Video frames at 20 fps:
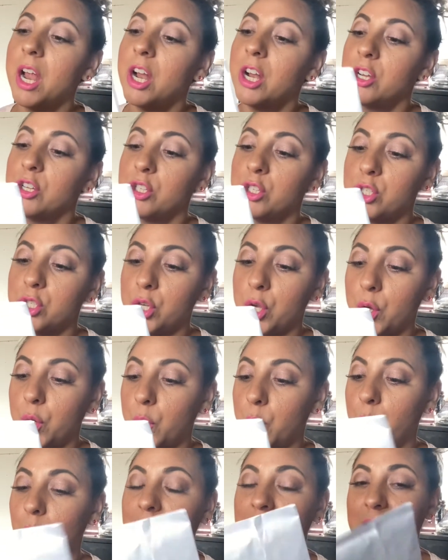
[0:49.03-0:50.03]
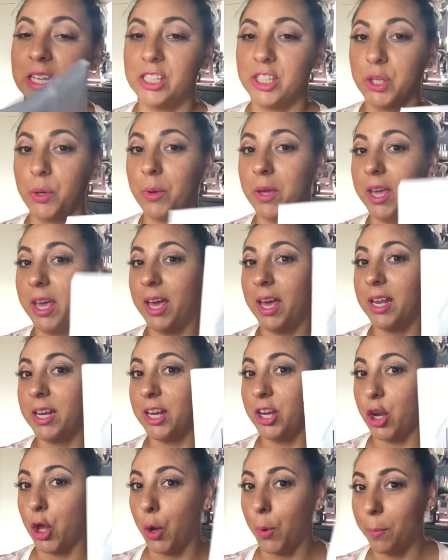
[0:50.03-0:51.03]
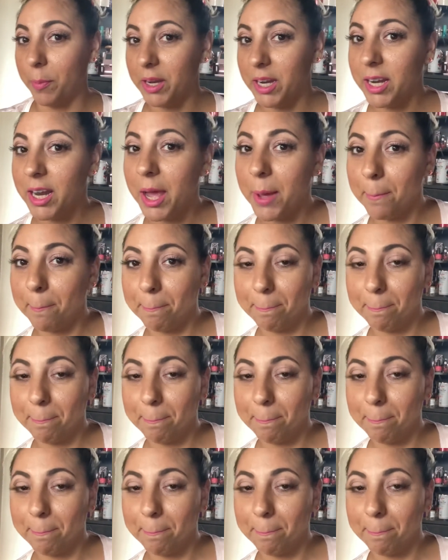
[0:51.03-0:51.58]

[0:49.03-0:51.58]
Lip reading: So let's go ahead and open it up.